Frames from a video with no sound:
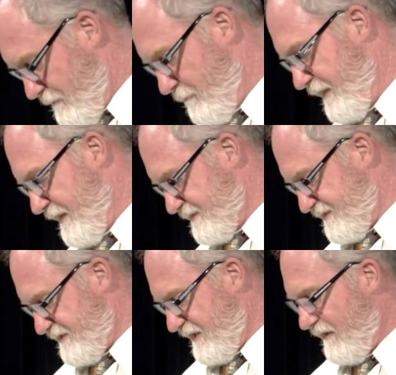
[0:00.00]

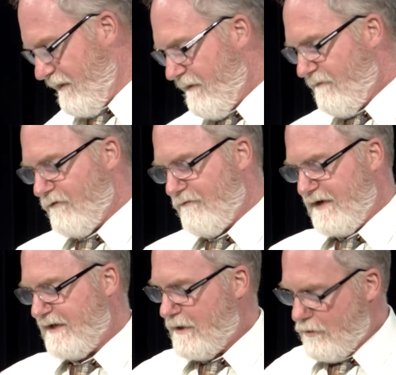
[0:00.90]
BNC for
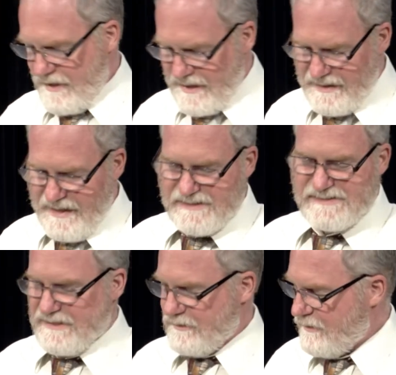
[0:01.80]
video and
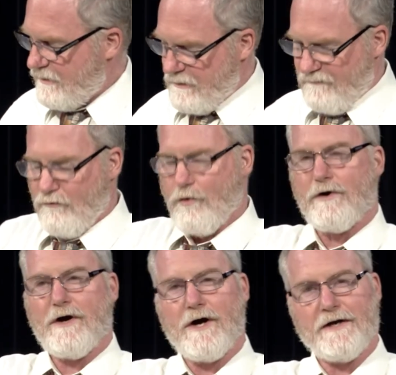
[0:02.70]
XLR
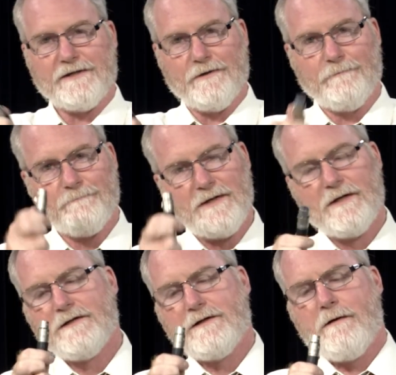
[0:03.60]
for audio.
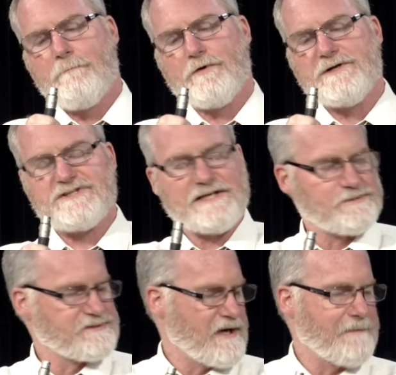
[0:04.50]
Appreciate your
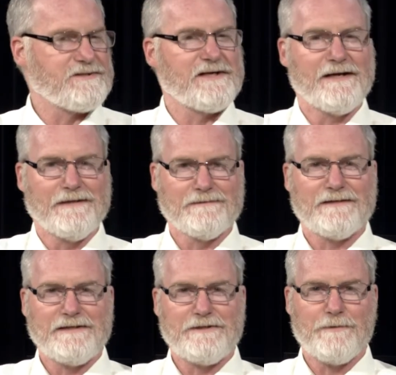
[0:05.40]
time today.
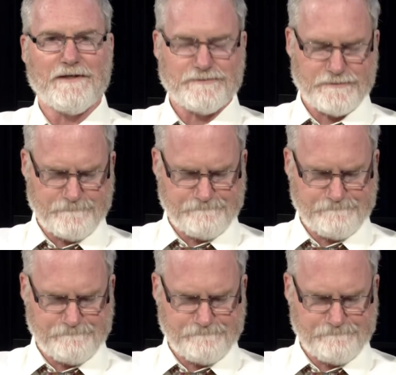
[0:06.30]
Thank you much.